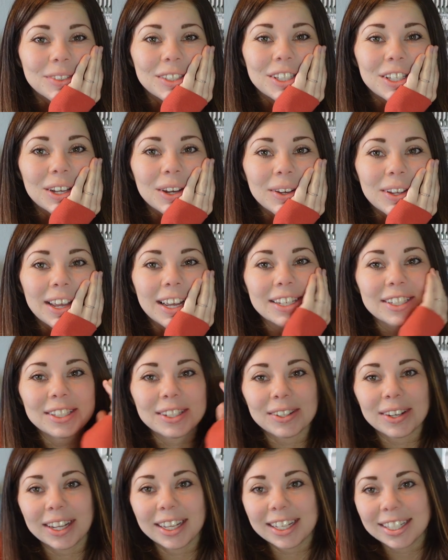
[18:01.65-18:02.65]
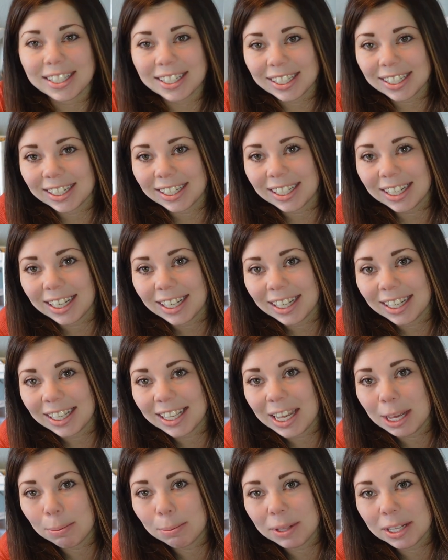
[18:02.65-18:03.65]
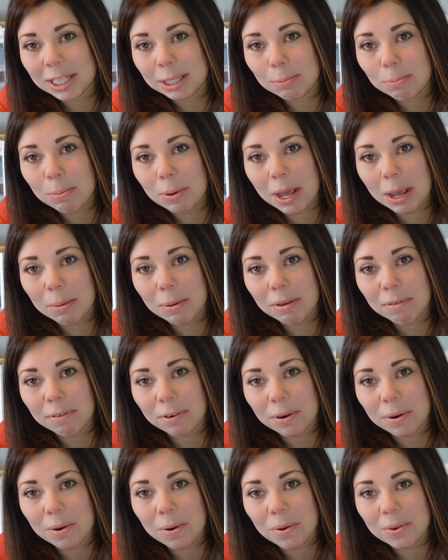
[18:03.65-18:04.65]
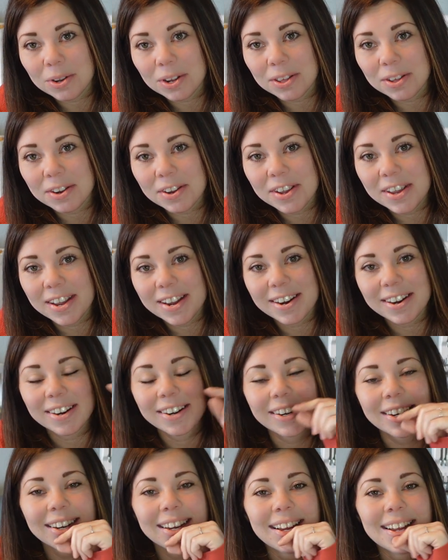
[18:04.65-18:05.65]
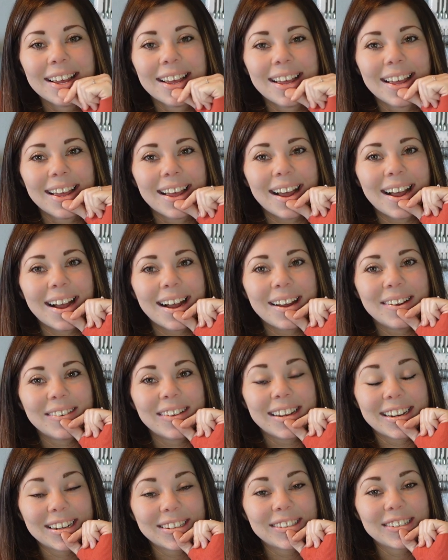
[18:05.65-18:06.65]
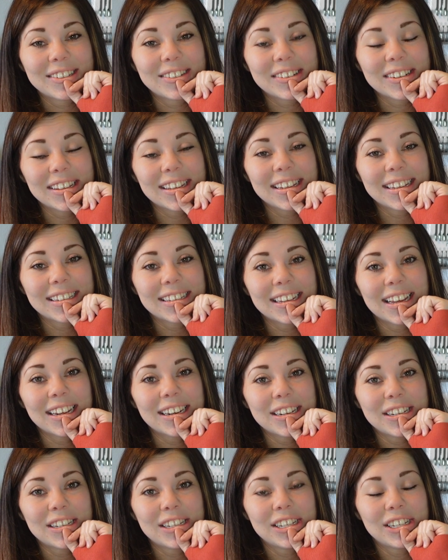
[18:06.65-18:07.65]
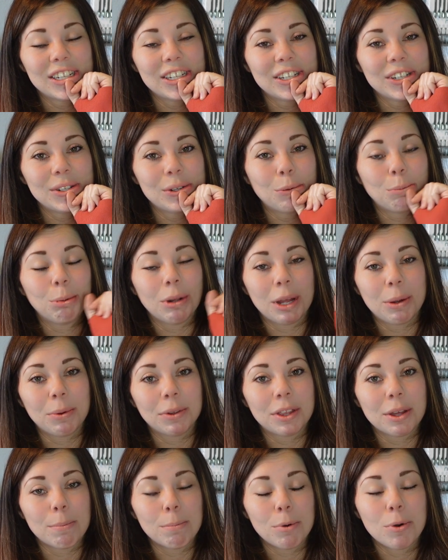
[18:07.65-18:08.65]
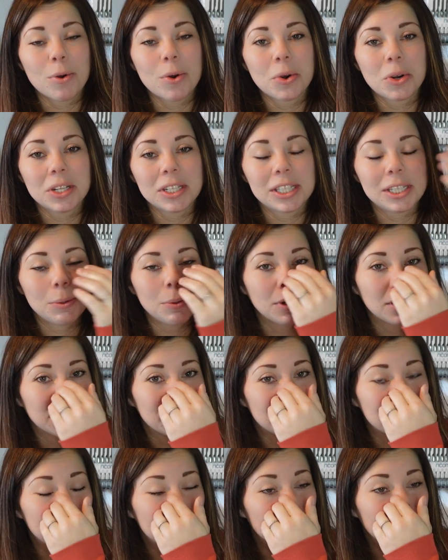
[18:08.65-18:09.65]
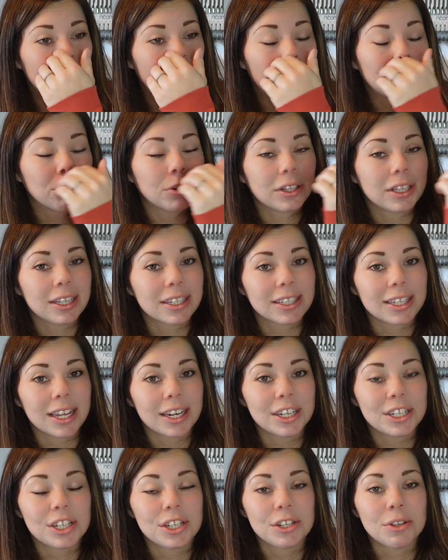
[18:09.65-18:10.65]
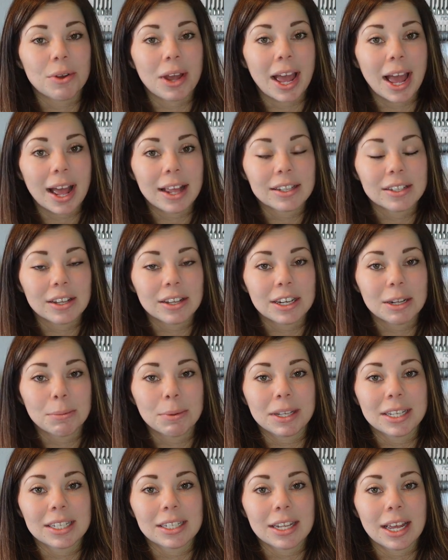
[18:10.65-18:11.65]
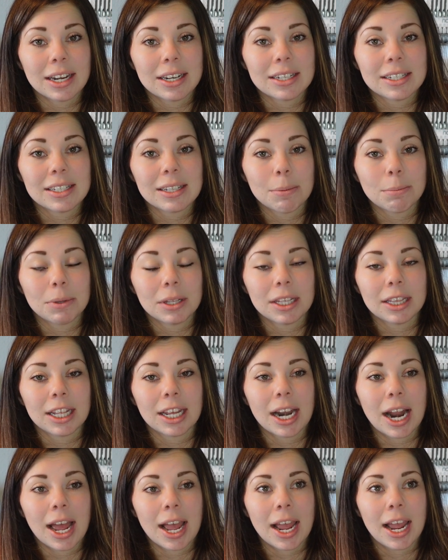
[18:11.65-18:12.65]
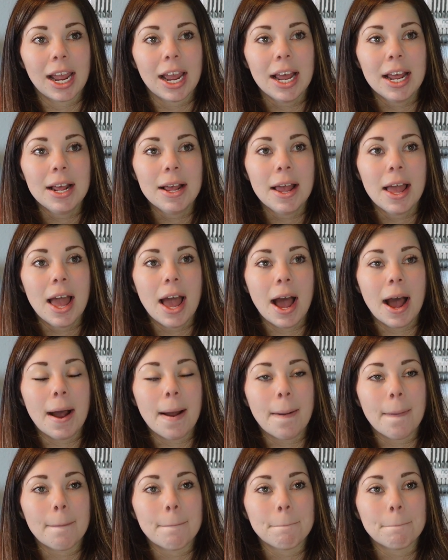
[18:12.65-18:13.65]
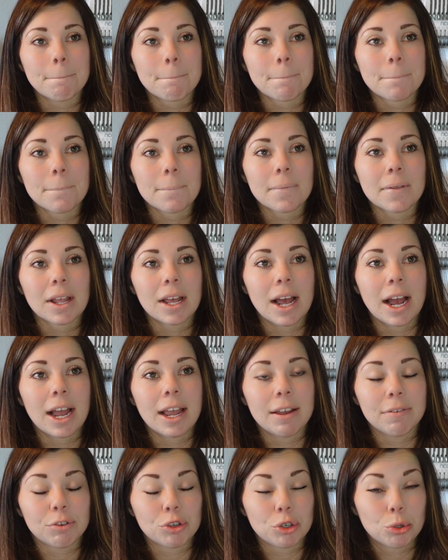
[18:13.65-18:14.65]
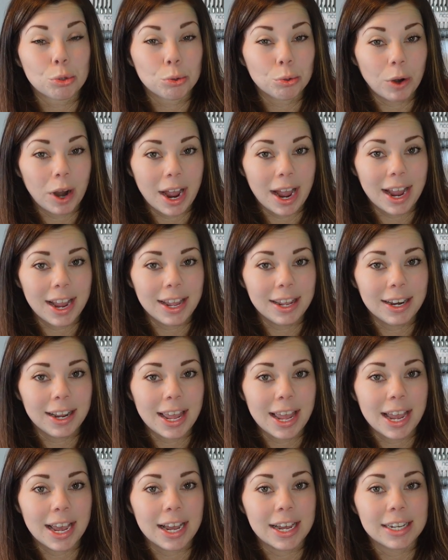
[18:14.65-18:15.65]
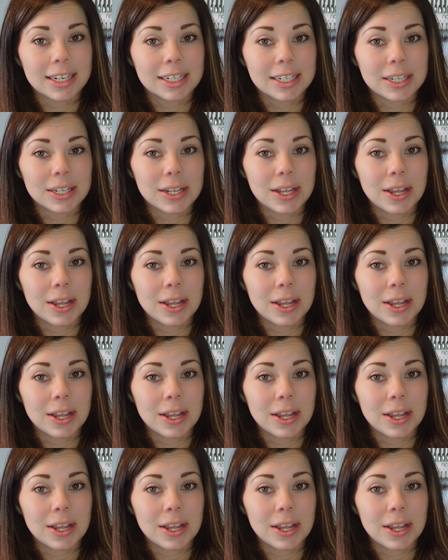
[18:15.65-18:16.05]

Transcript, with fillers: so yeah, so I get to keep this baby for a whole nother year. Uh, and I'm just really excited to play with it more and see what it can do. I'm really excited to do hats on it because that is something that I um, I have tried and